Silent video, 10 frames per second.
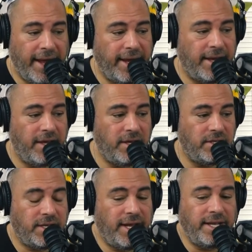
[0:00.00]

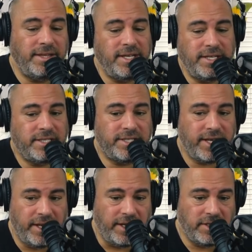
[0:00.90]
And in these
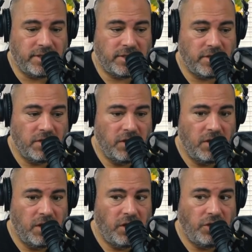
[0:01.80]
cities,
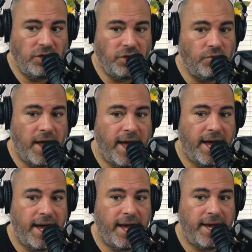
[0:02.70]
you
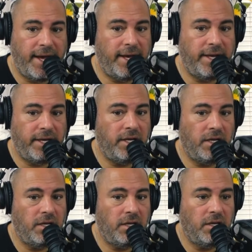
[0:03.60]

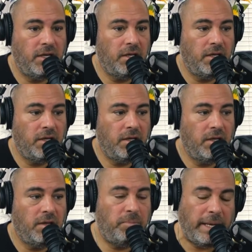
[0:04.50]
had
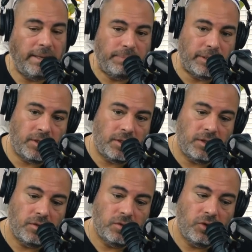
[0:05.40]

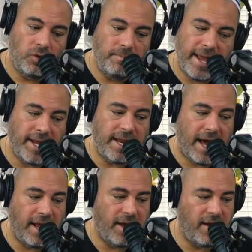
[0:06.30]
people who may
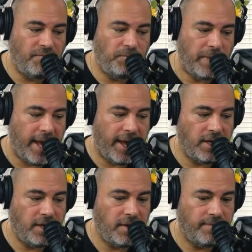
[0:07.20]
not have
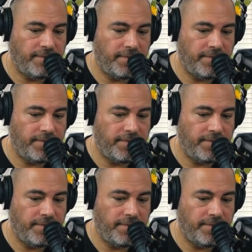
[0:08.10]
been,